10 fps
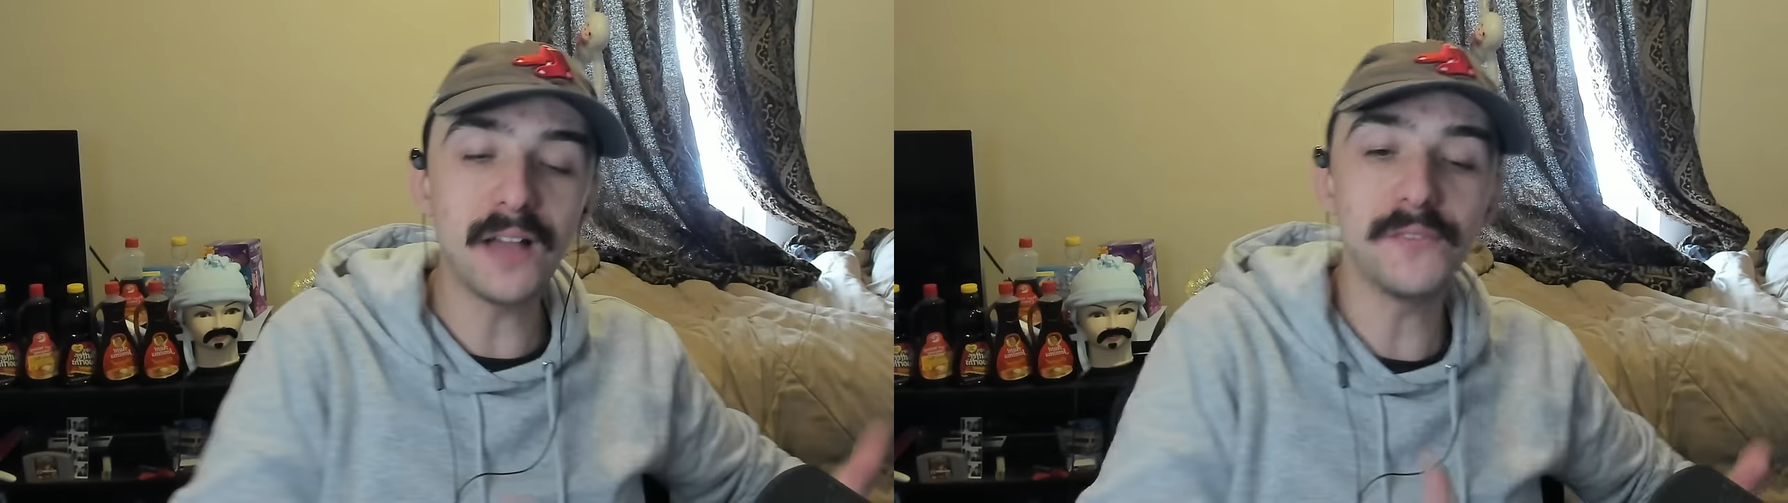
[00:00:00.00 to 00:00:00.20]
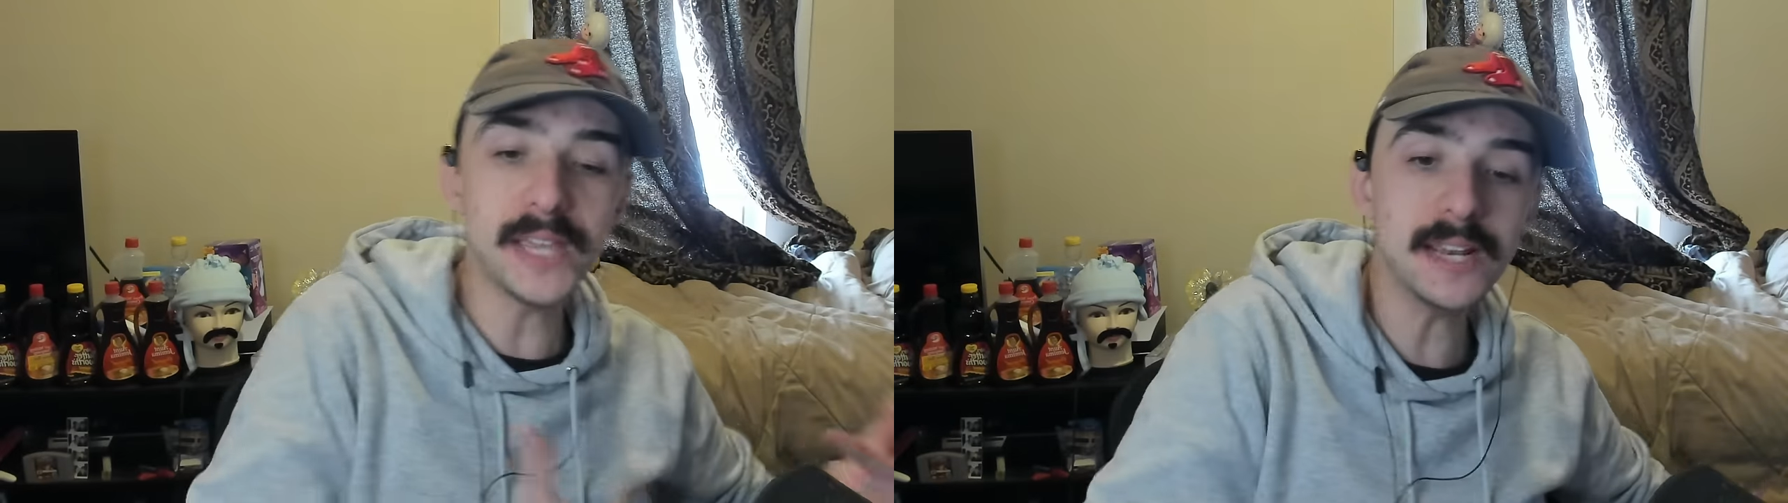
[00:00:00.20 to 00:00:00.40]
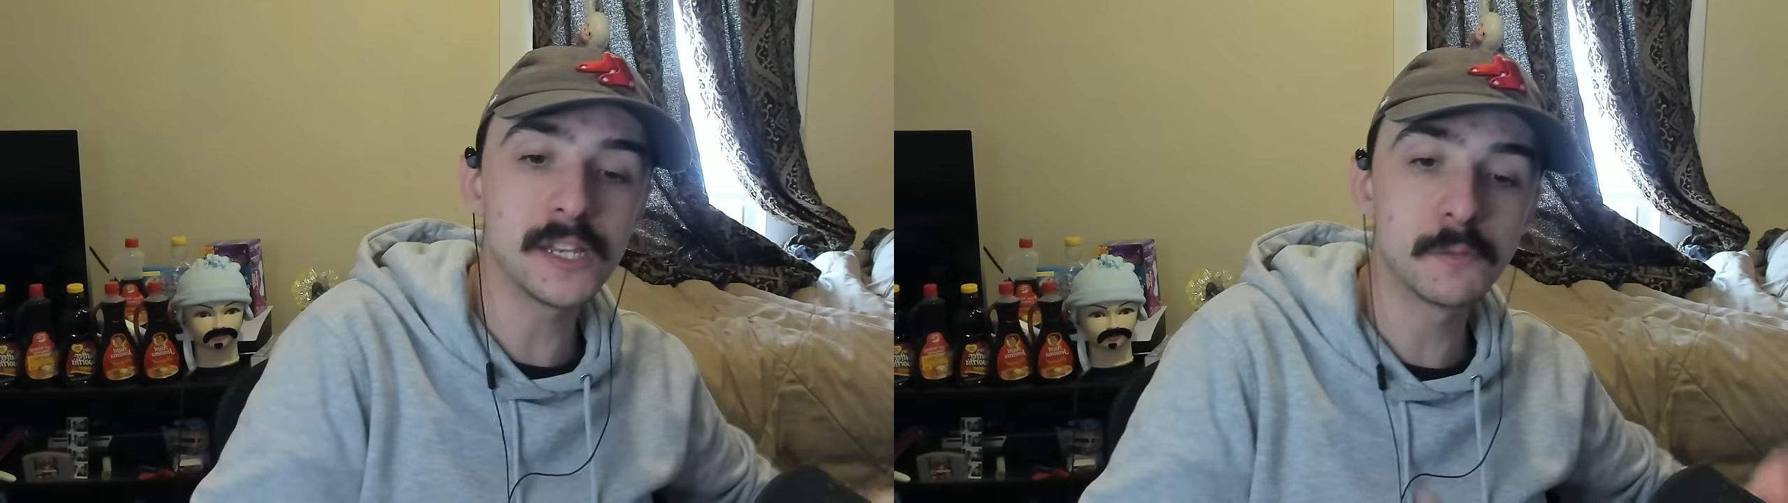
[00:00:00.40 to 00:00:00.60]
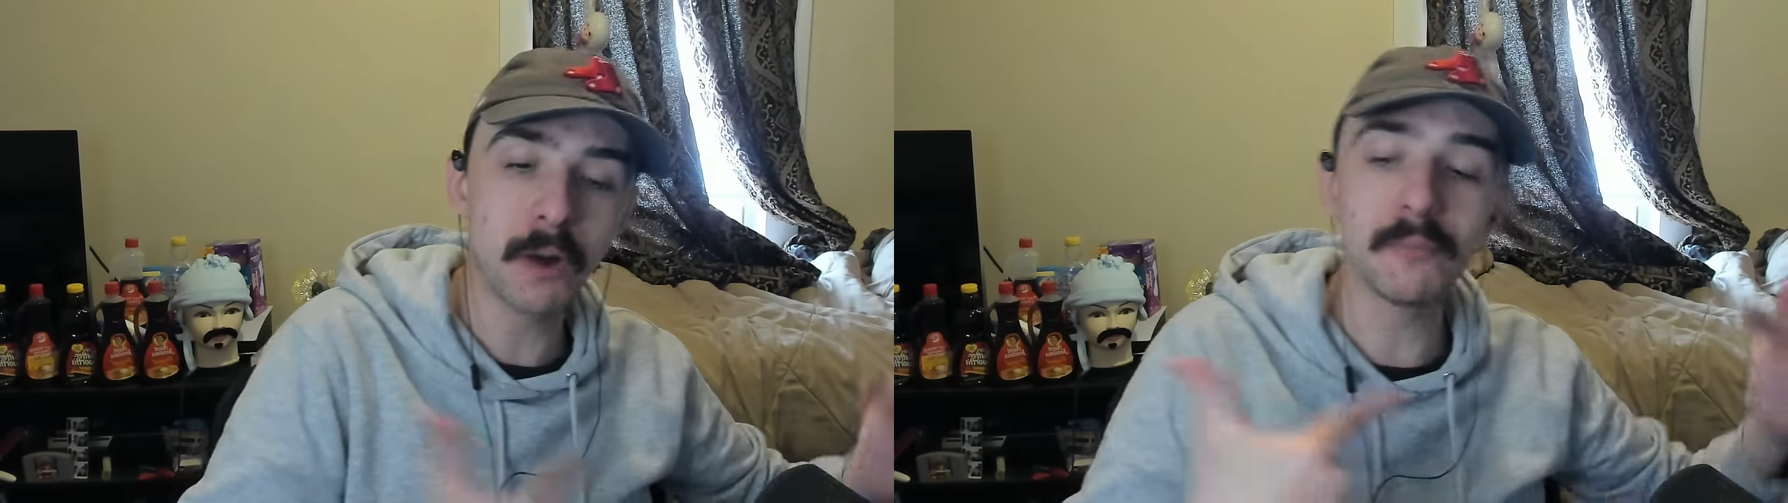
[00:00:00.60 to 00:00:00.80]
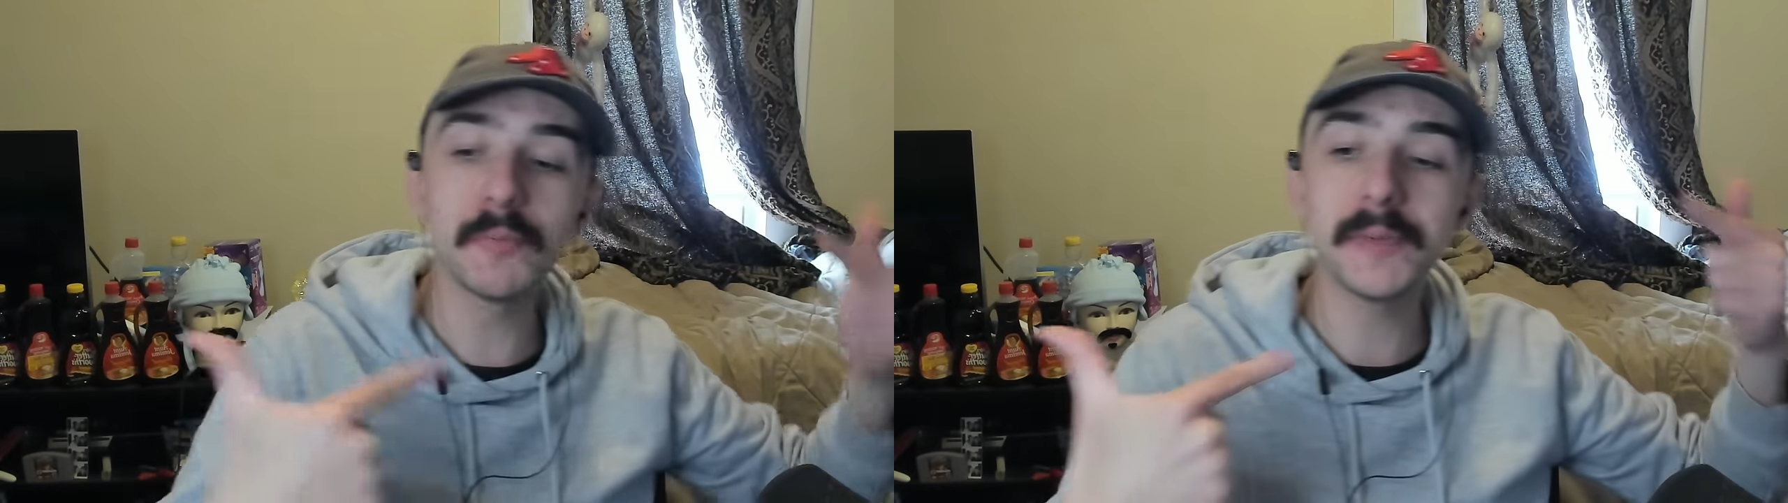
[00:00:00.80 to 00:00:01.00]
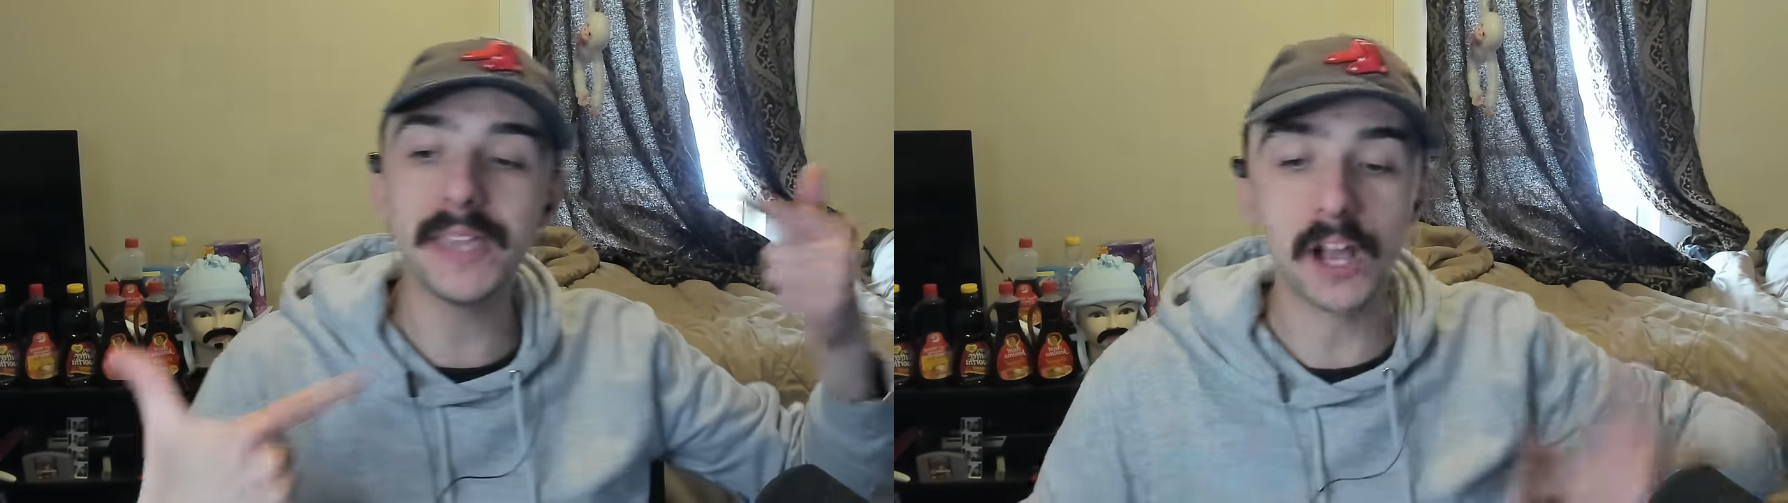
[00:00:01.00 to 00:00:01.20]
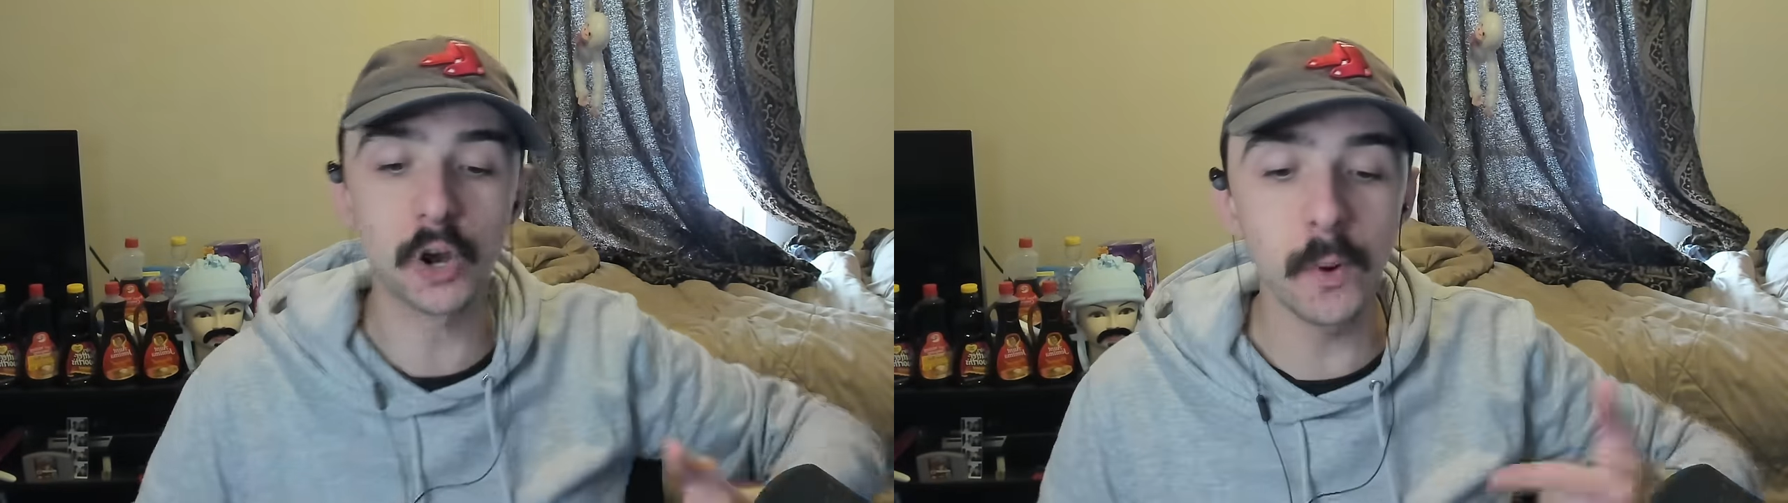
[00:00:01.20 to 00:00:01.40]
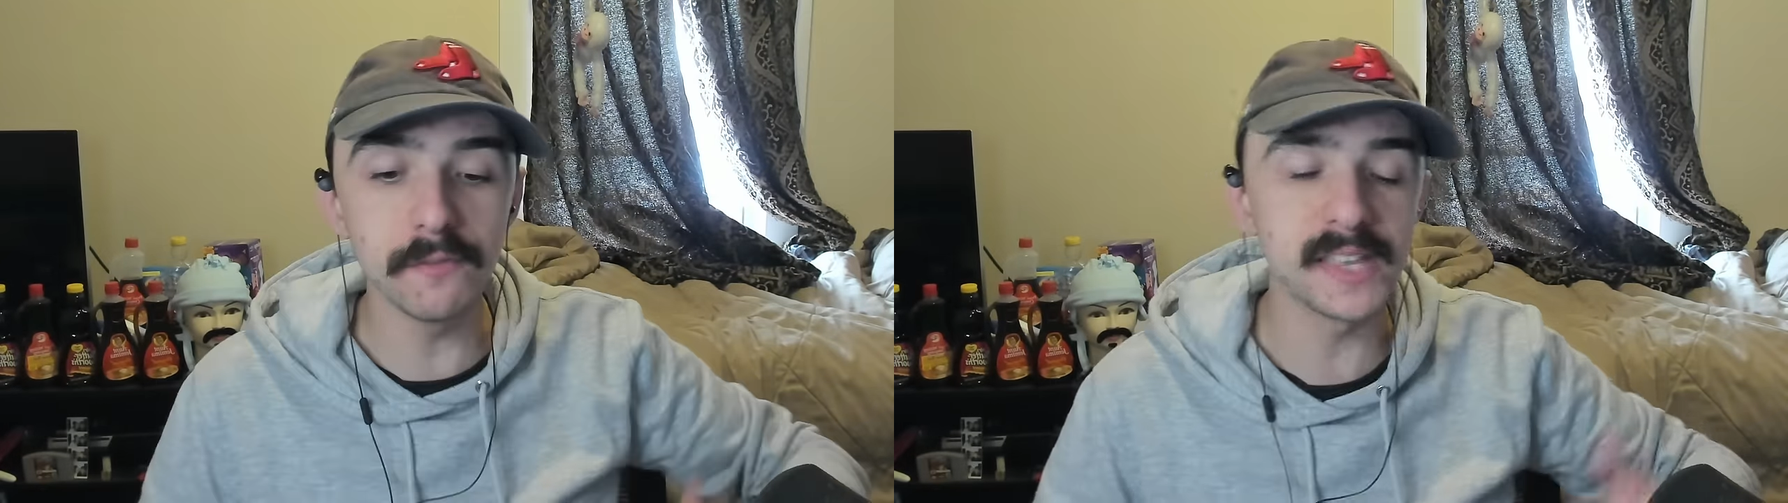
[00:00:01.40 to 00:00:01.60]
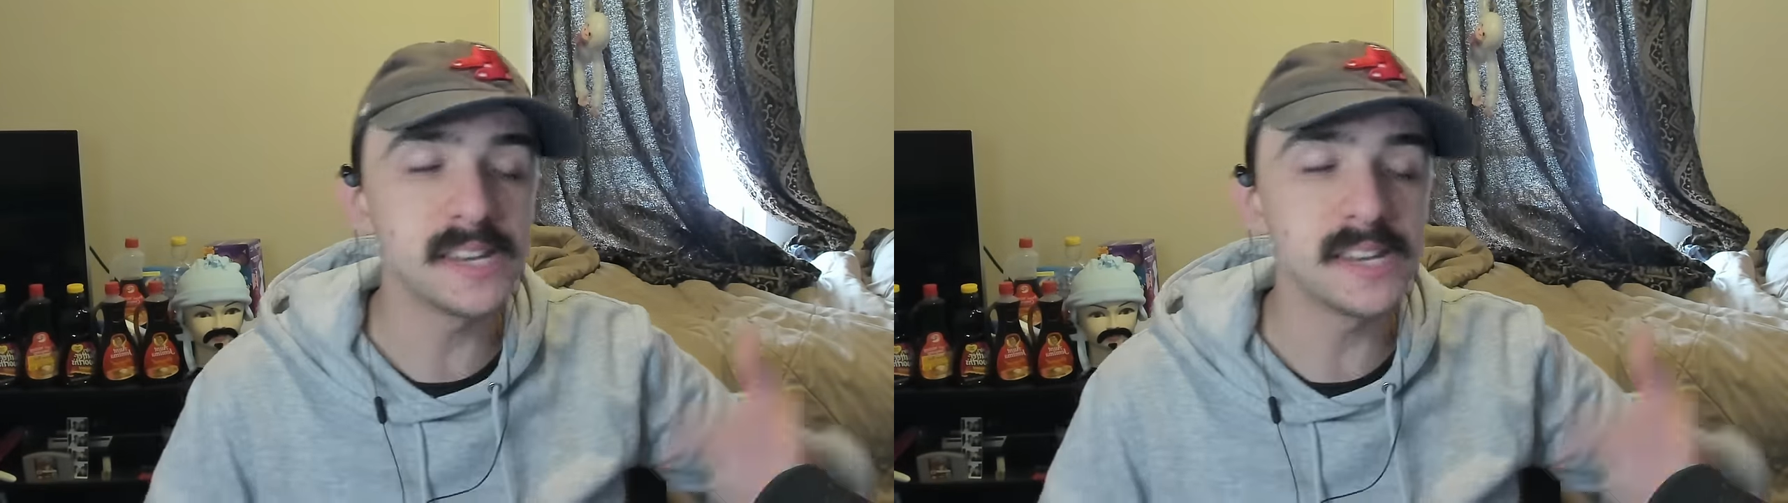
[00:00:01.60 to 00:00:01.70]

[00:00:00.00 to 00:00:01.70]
I've eaten is probably equivalent